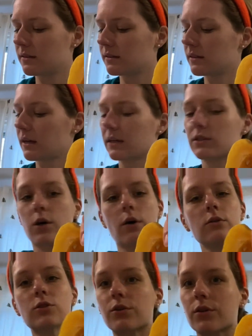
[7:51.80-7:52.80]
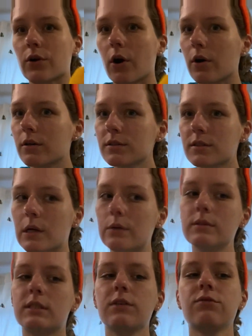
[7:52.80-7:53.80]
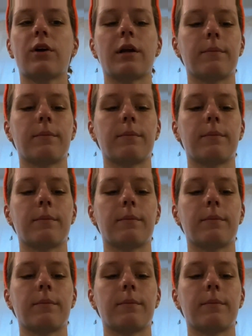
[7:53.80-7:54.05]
I told you they're all so different.